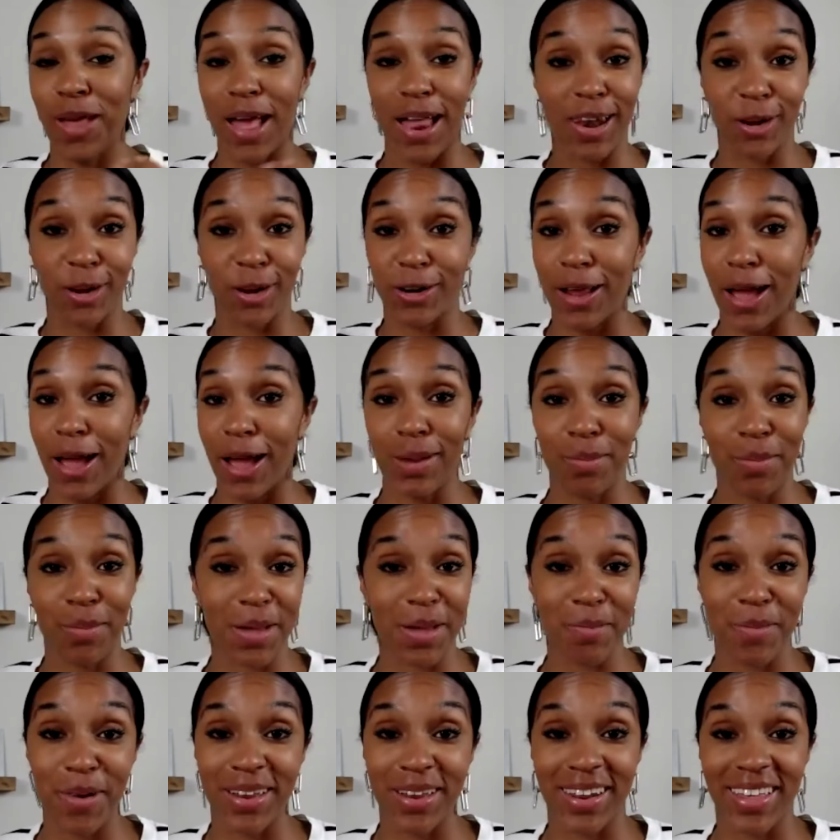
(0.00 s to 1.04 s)
learn how to
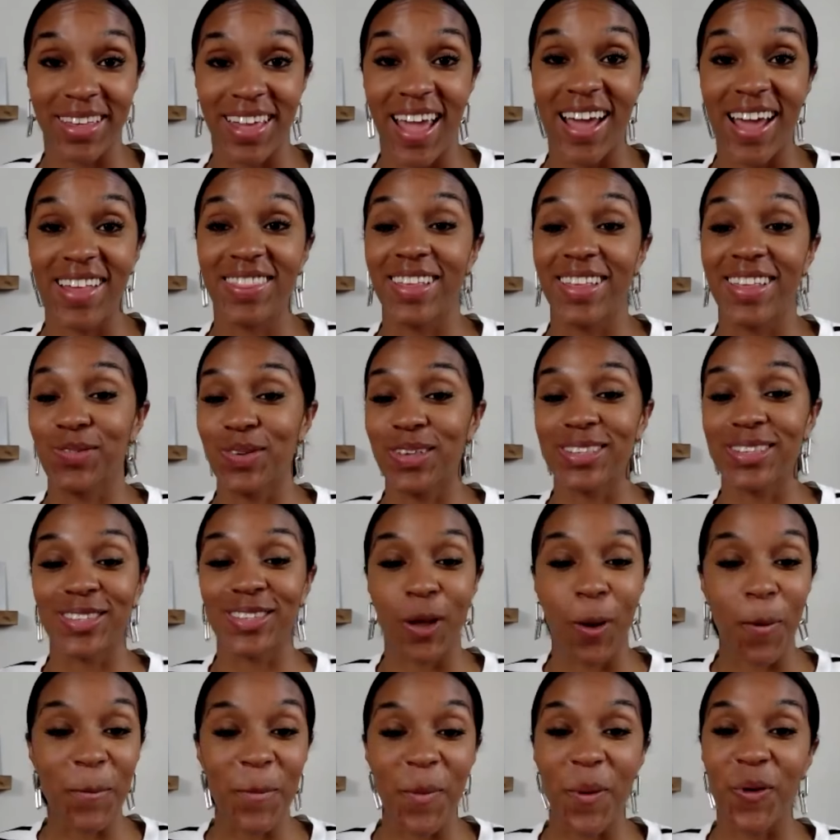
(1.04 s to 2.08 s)
make money. And this was
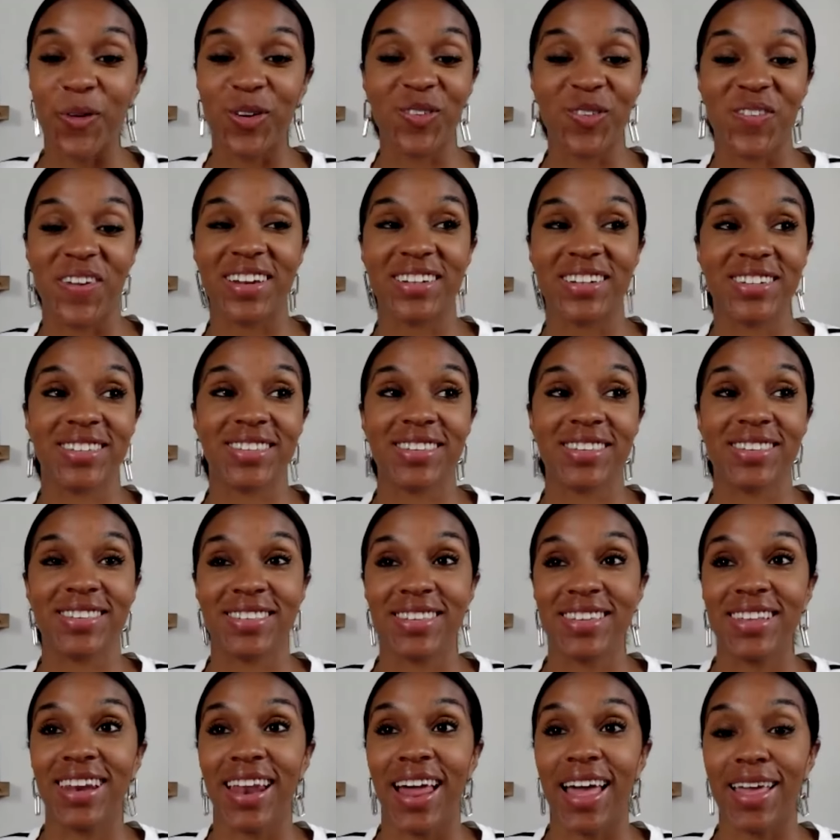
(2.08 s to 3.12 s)
so motivating just to
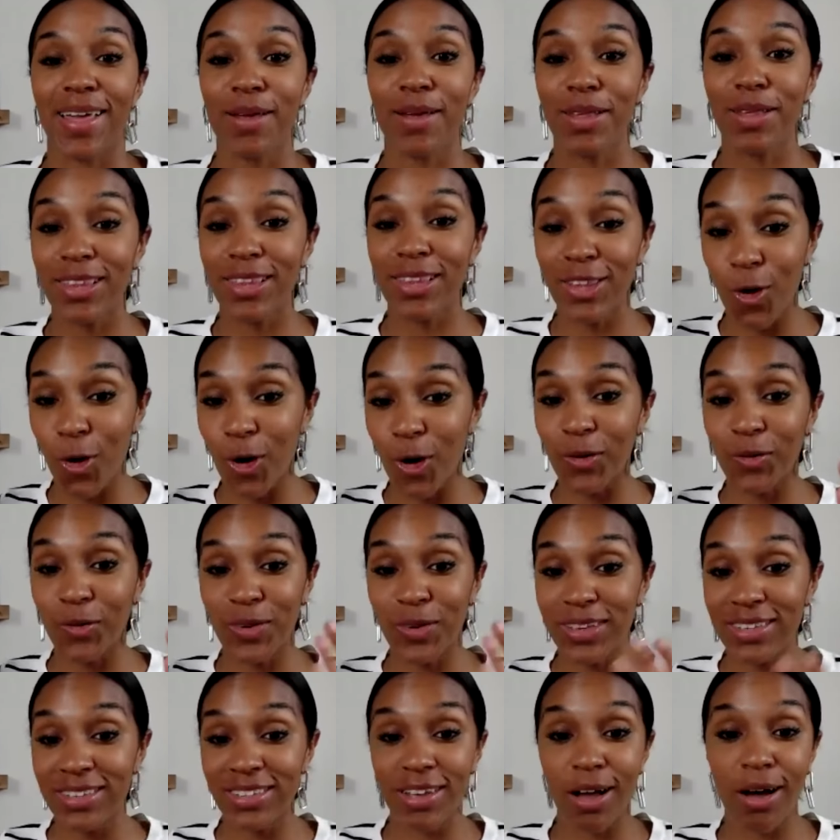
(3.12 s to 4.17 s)
see like your
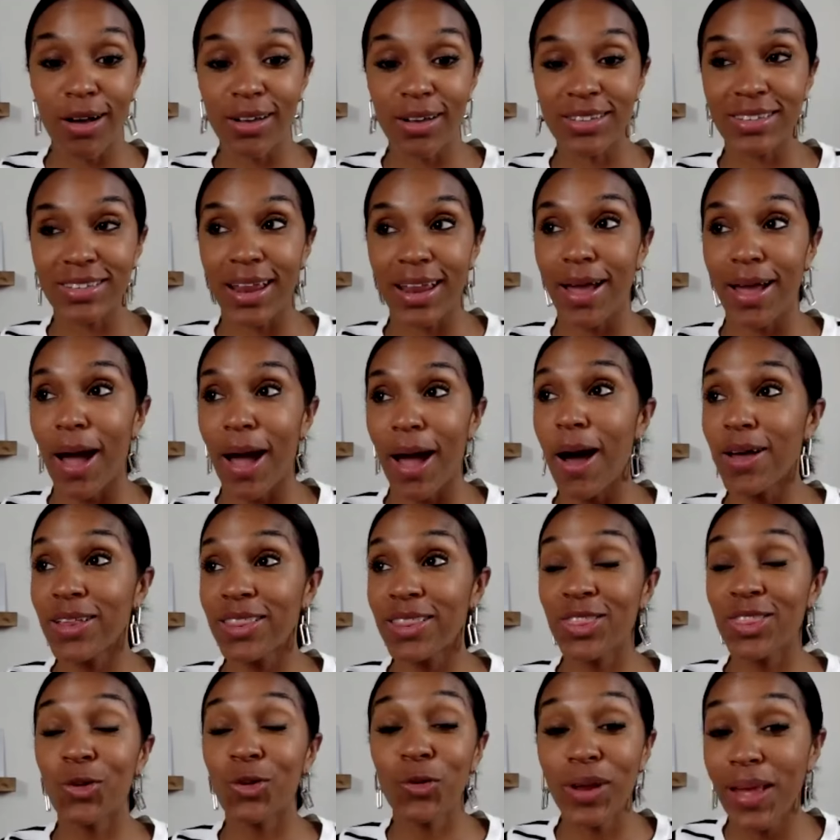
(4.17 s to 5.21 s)
results, like
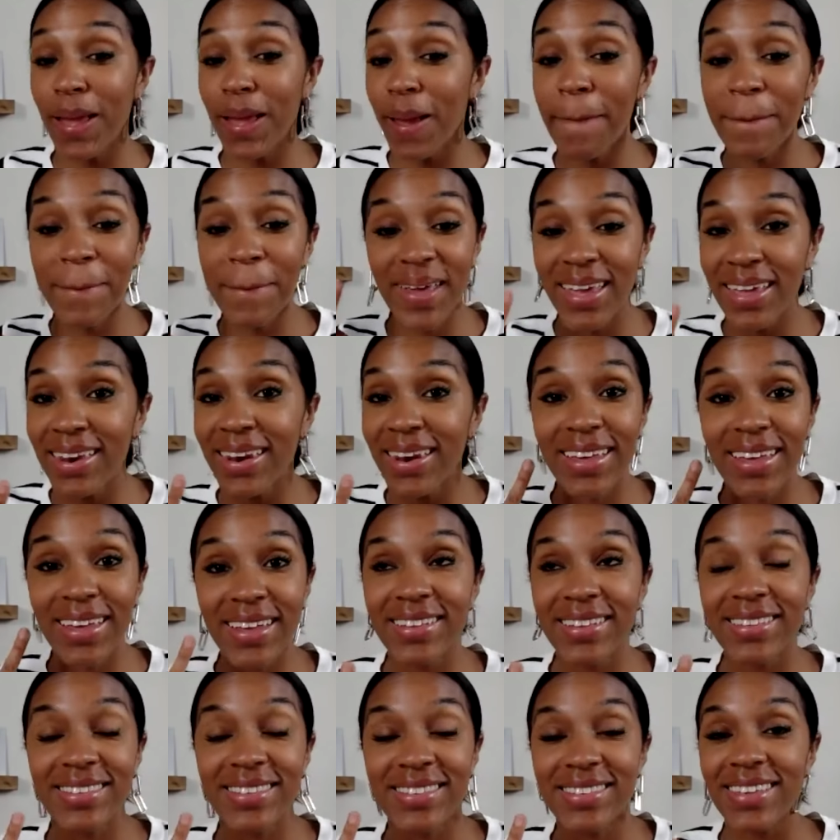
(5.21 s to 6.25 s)
three
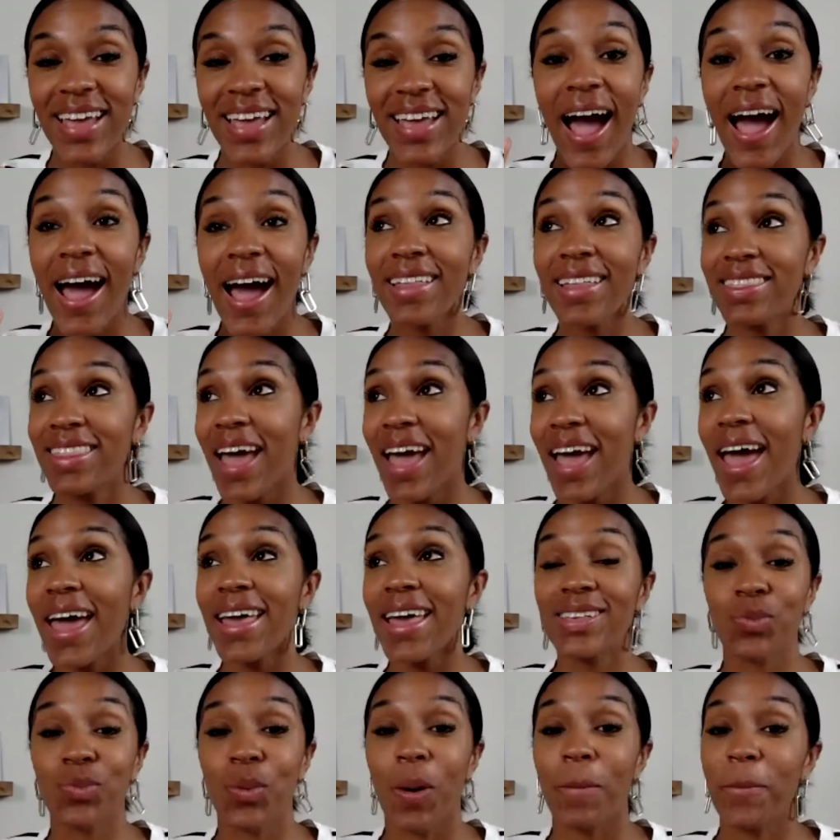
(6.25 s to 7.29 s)
minutes. I that
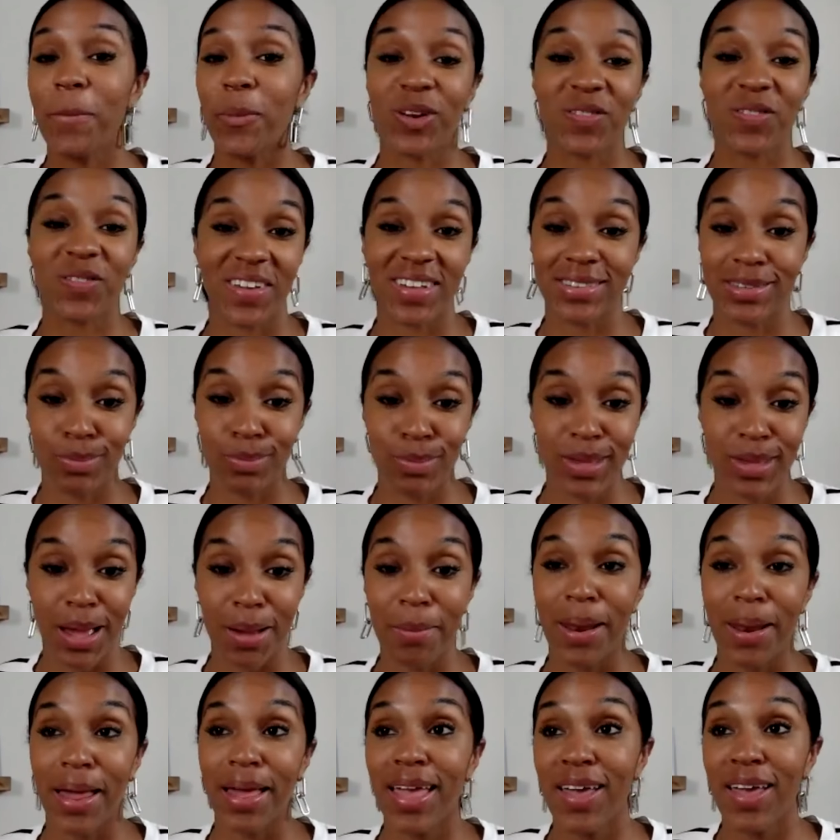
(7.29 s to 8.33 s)
is what motivates me. I'm
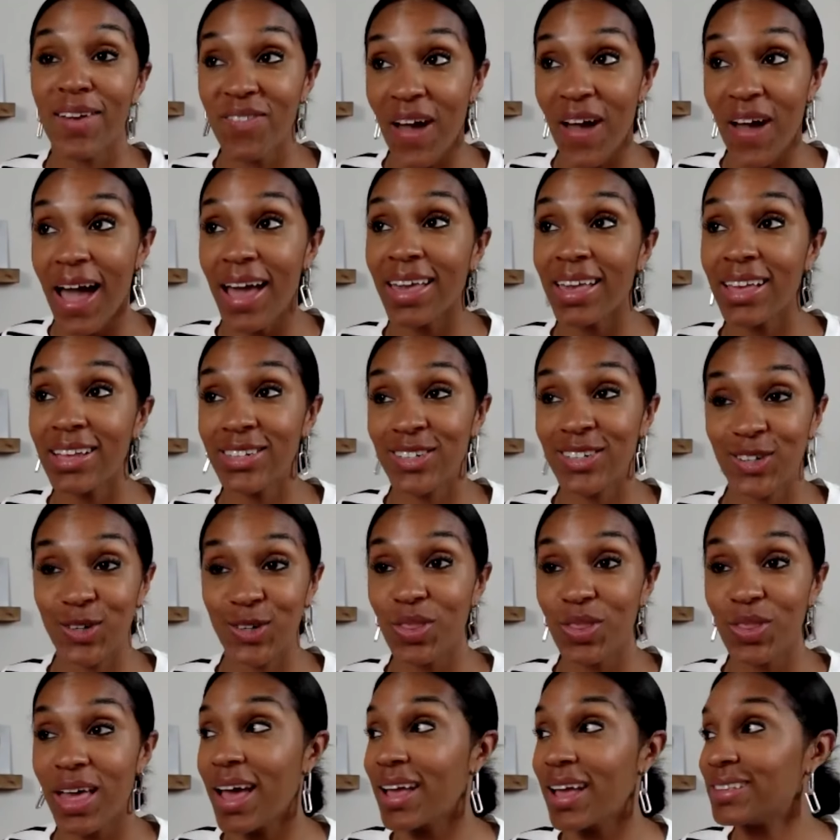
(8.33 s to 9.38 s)
like, if I can do
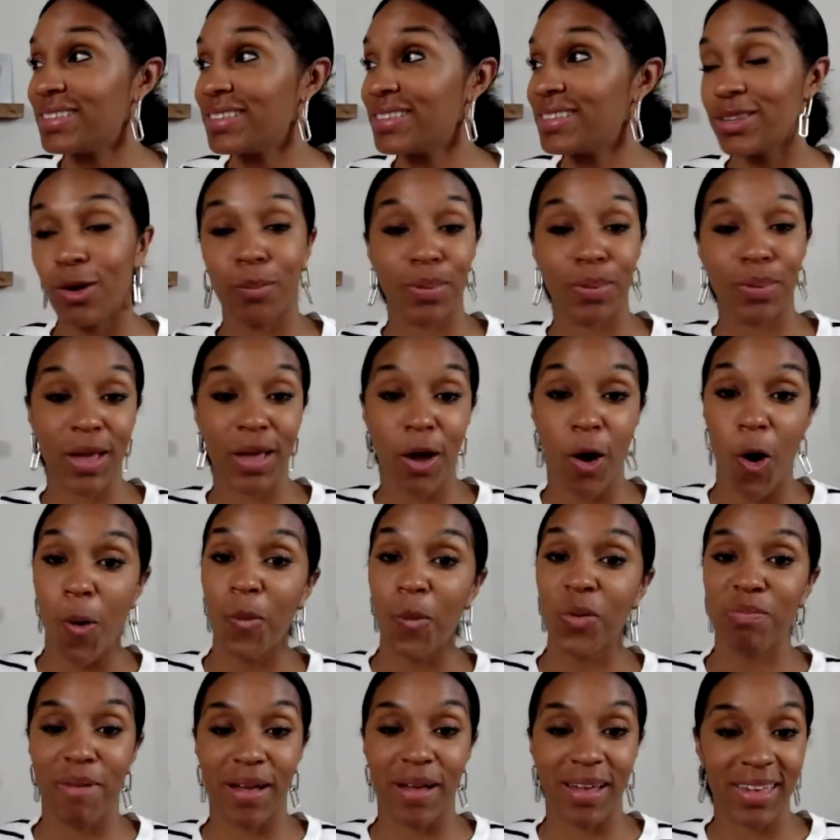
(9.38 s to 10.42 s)
that and still be home
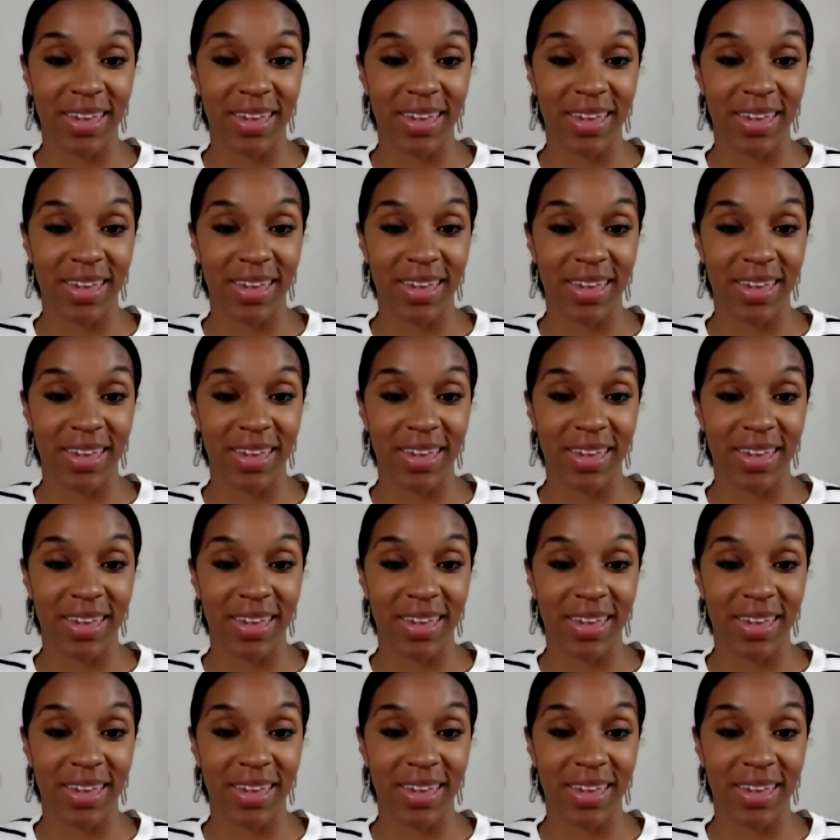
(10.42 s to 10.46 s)
with my